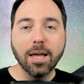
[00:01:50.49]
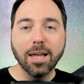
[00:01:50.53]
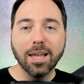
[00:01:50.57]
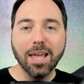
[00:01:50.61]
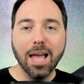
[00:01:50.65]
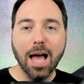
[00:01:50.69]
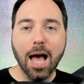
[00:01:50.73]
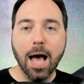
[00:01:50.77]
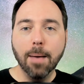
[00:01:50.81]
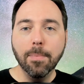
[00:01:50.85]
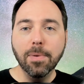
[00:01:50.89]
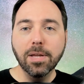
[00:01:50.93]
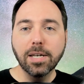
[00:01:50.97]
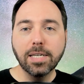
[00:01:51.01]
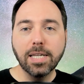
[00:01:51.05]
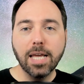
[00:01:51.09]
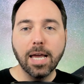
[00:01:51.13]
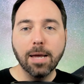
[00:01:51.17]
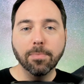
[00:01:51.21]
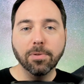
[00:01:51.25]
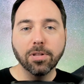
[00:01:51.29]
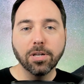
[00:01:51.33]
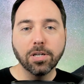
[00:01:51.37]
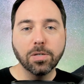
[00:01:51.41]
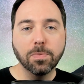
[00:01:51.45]
Common
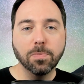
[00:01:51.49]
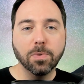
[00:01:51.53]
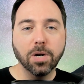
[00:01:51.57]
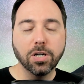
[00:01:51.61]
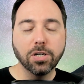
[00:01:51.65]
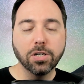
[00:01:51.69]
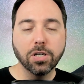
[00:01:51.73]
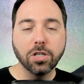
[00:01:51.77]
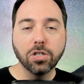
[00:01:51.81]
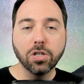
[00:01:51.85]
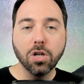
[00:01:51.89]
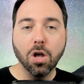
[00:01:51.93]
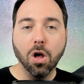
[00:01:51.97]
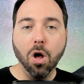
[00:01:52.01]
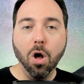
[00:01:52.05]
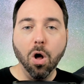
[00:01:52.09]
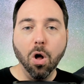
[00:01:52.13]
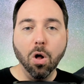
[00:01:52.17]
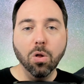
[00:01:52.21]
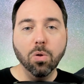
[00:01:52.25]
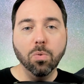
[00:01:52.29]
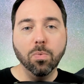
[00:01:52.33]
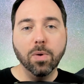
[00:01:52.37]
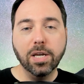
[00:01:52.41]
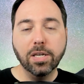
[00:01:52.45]
table expressions
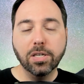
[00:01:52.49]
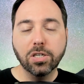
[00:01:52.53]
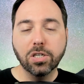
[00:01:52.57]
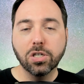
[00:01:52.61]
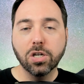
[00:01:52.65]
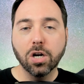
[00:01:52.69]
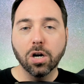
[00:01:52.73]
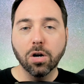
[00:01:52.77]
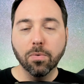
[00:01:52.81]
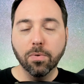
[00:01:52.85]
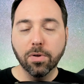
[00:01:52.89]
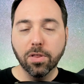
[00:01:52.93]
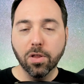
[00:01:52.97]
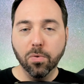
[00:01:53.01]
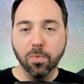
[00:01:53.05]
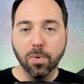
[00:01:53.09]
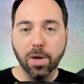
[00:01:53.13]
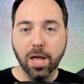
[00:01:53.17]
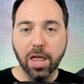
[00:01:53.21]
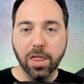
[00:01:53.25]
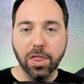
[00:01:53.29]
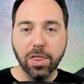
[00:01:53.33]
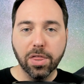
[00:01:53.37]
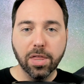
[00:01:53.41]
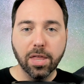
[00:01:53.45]
always start with a
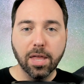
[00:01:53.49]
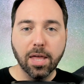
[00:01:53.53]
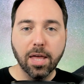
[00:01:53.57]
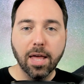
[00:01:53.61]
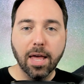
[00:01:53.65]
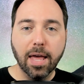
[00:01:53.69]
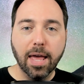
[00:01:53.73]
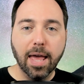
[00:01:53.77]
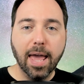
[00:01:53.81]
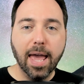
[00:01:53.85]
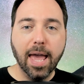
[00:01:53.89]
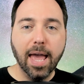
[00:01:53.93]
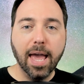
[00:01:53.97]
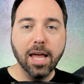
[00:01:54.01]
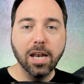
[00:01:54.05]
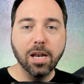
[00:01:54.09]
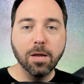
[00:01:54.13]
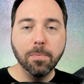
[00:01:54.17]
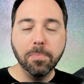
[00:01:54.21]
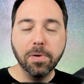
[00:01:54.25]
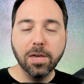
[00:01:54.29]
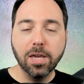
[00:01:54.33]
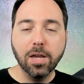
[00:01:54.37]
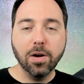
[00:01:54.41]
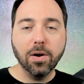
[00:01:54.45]
with and
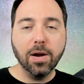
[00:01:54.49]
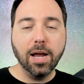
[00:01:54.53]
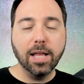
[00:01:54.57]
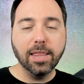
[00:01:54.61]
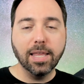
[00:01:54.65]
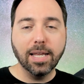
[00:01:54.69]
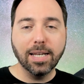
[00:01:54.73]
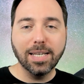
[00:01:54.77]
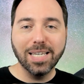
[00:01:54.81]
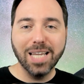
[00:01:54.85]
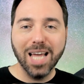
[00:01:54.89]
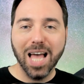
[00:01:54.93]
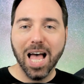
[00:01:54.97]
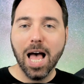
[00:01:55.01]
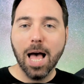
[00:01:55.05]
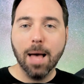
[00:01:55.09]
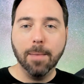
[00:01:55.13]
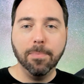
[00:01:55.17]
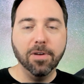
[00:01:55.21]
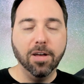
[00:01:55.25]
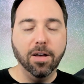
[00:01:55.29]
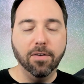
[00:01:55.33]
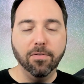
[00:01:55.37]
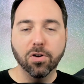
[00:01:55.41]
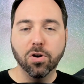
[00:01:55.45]
appear at the
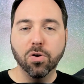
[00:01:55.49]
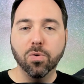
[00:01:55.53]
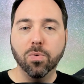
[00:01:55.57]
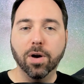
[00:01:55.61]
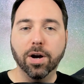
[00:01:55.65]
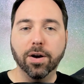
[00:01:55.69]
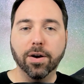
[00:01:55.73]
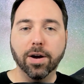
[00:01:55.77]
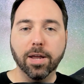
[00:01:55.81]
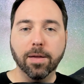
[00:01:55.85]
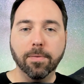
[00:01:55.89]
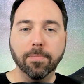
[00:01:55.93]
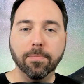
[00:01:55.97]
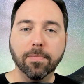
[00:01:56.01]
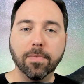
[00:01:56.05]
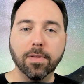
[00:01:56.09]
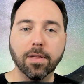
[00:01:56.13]
top of a query.